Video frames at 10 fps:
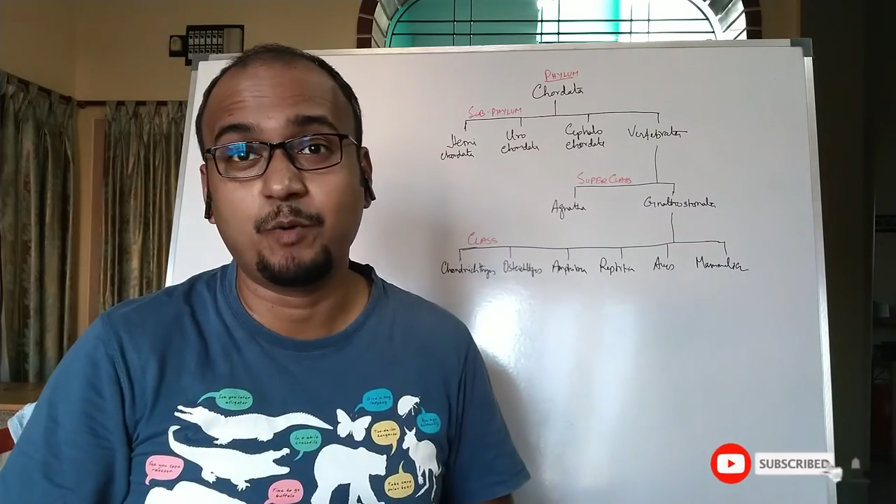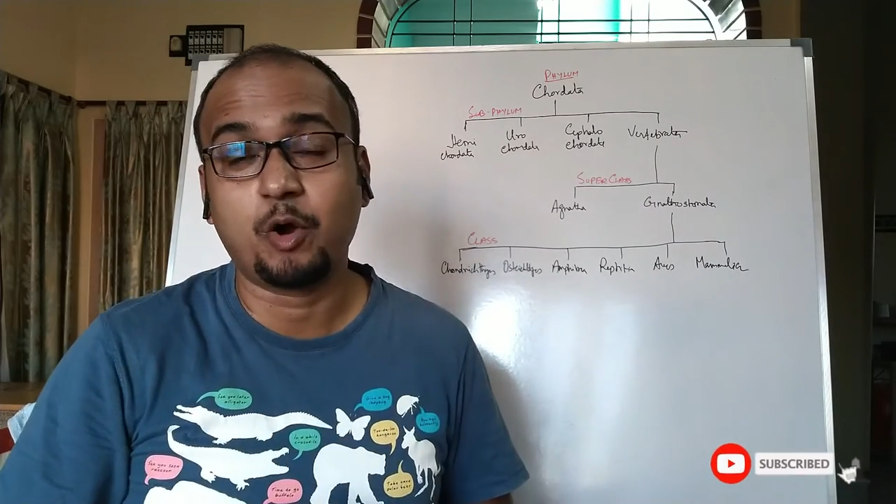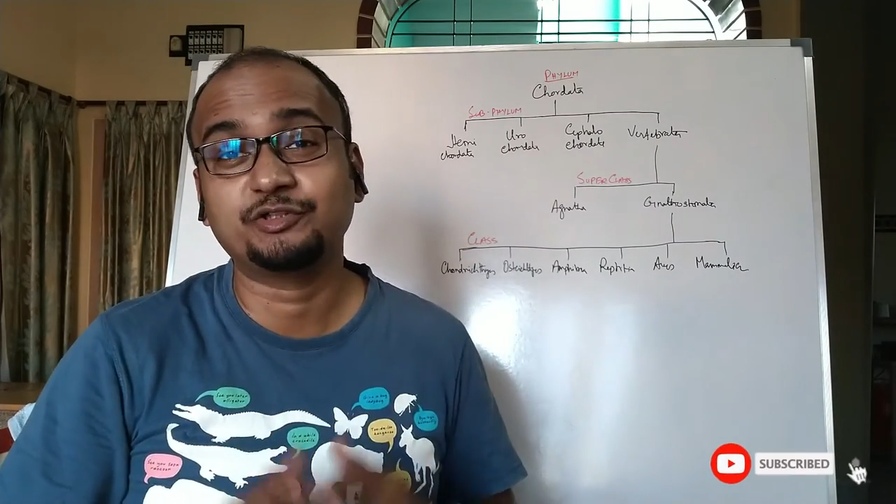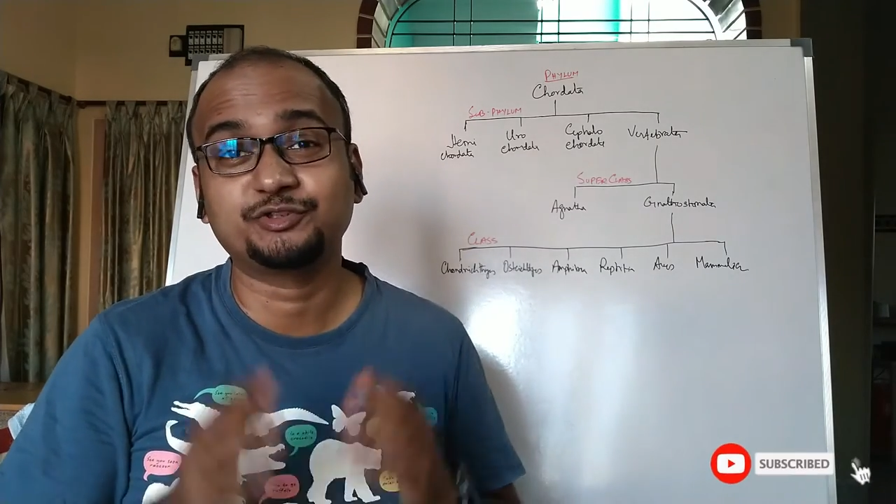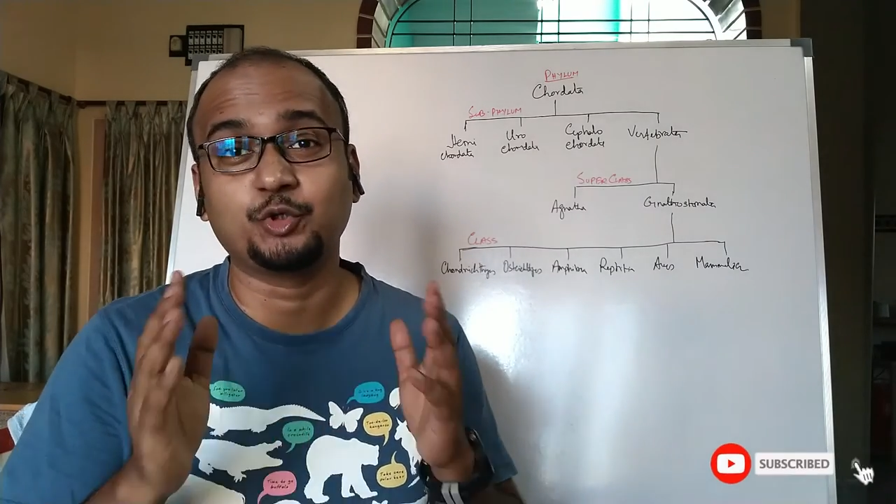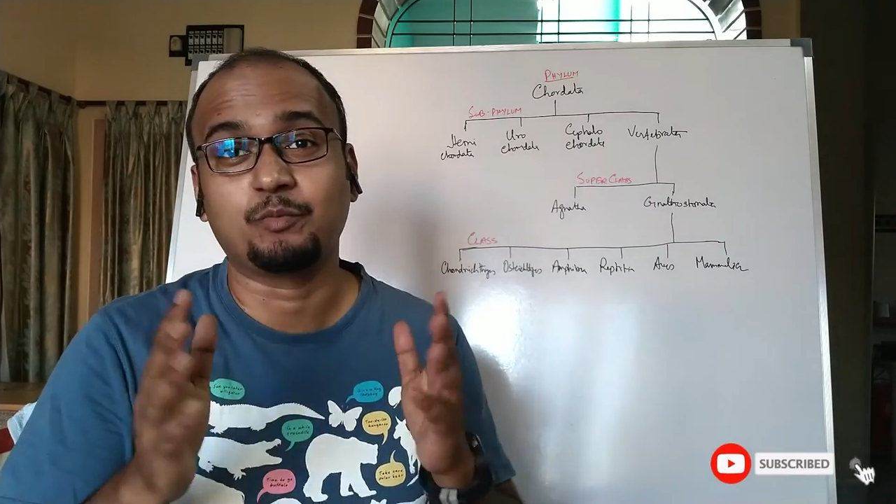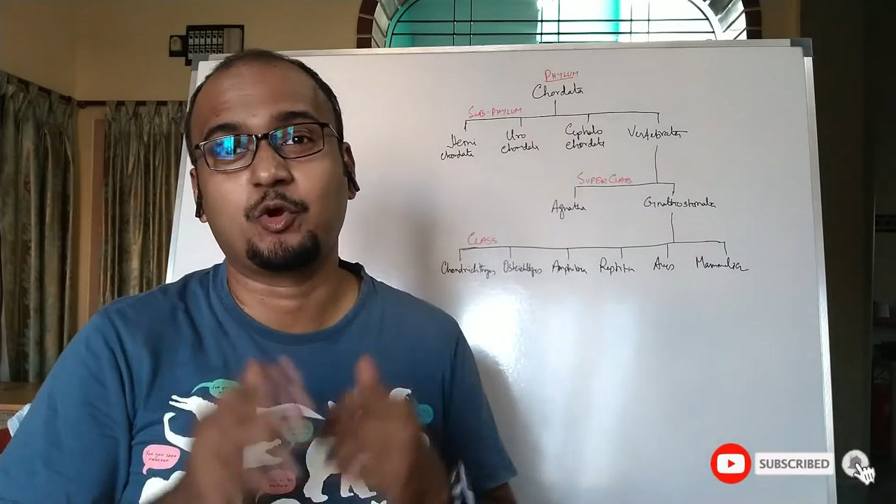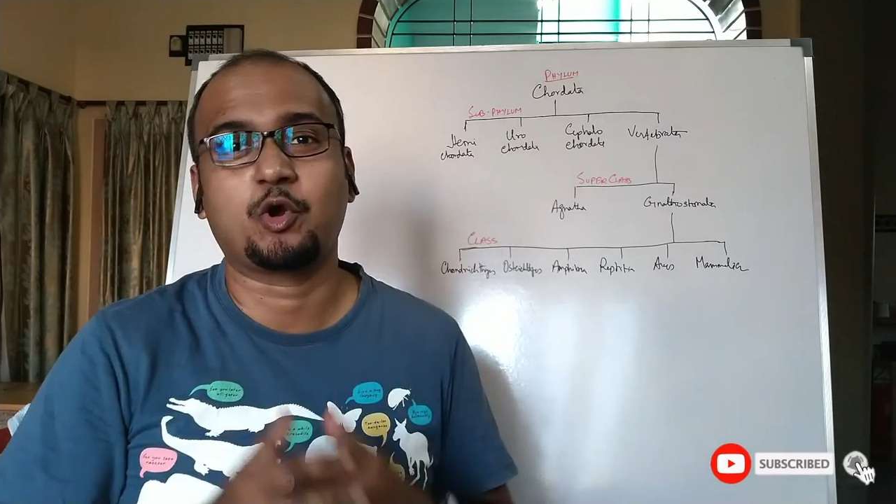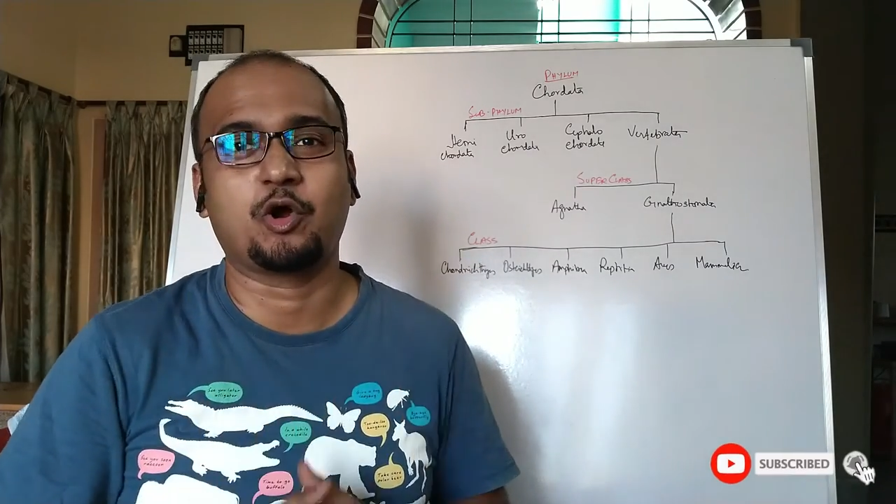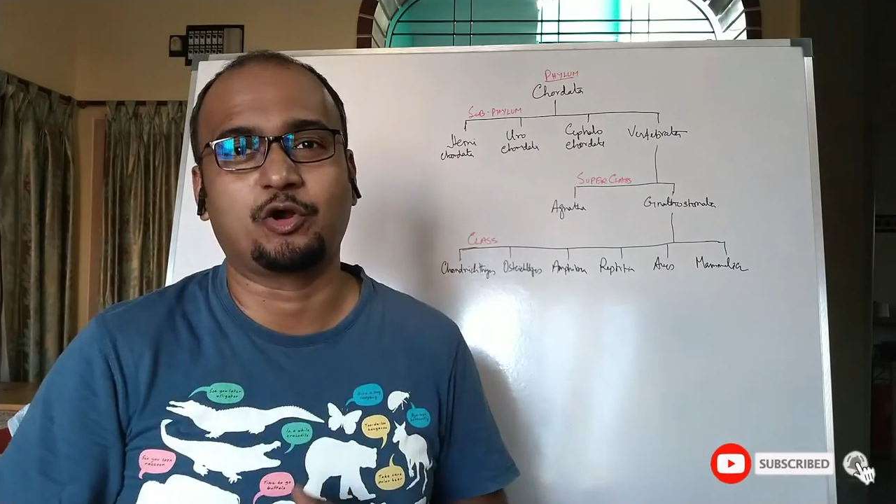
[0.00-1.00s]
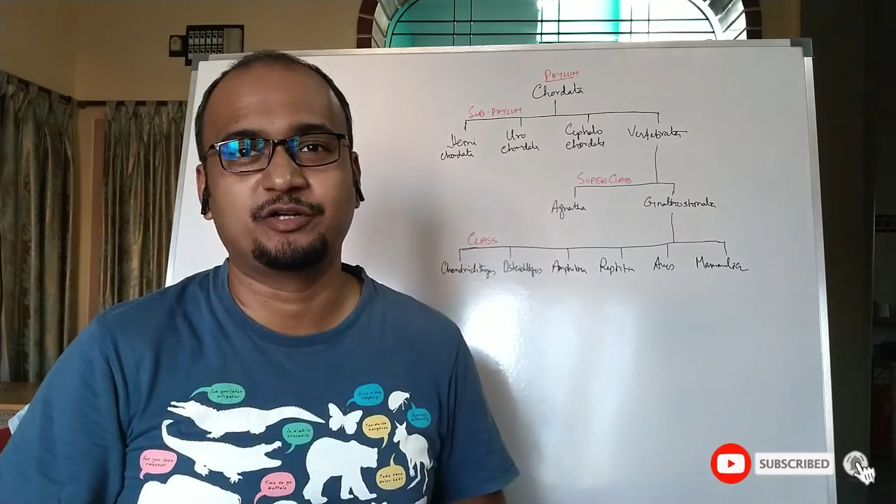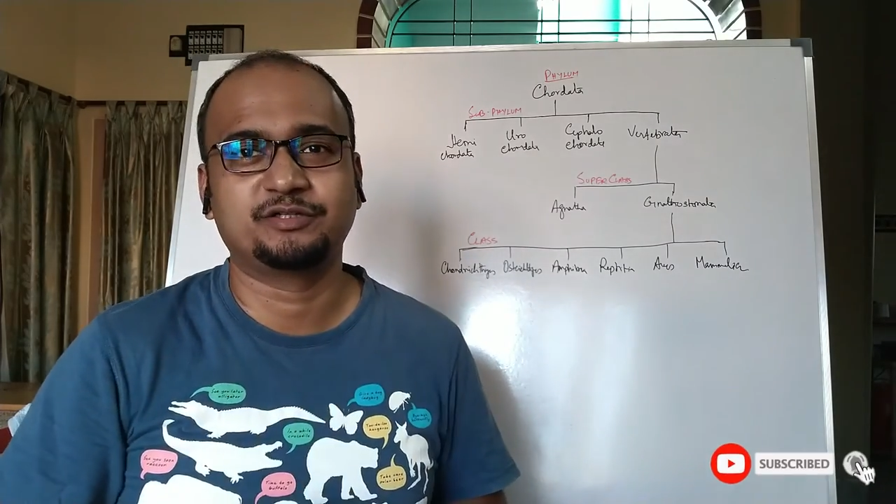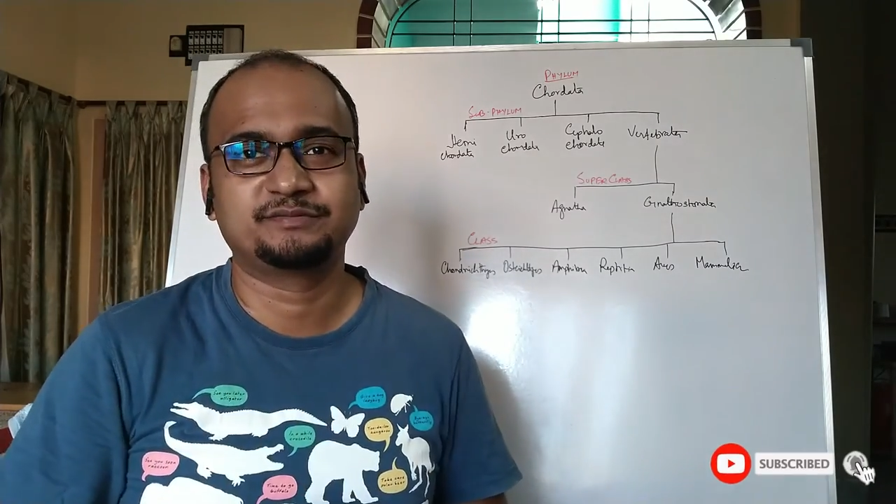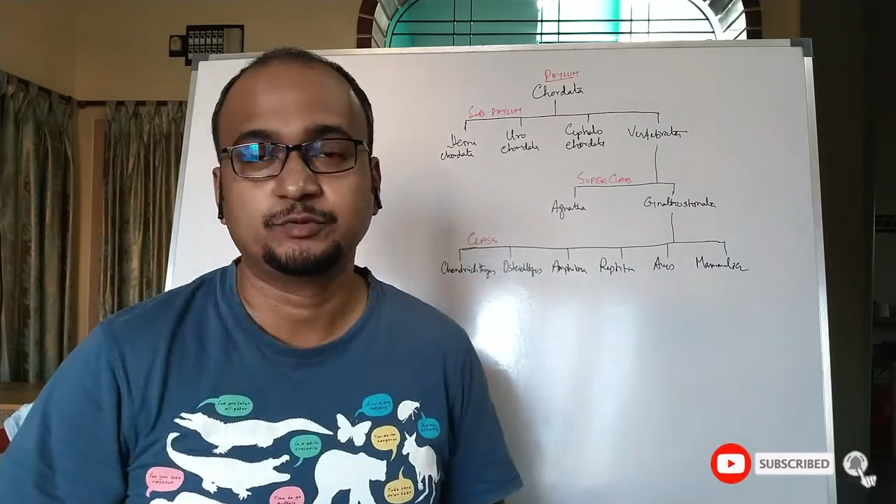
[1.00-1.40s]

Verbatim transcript: or stomochord.